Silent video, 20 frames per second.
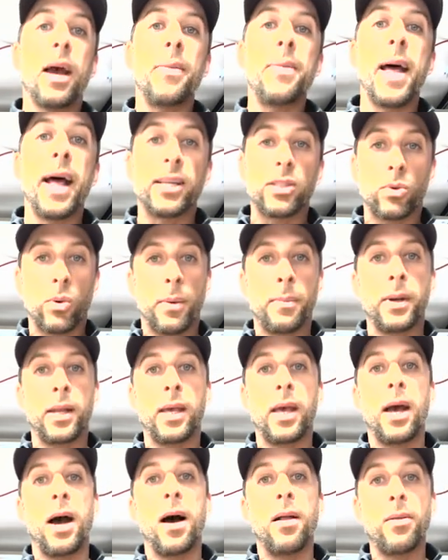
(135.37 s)
and that's when I'm going
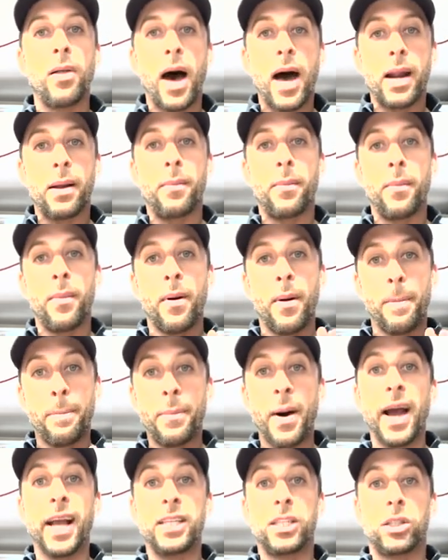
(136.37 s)
to get a lot of
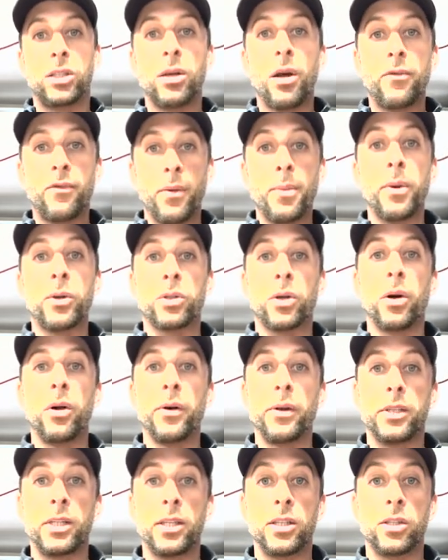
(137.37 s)
bites from those
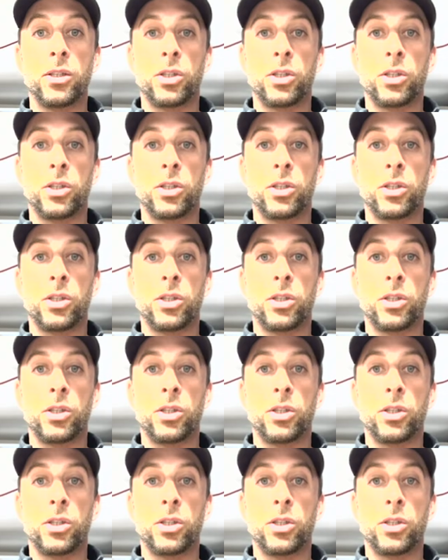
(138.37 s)
early season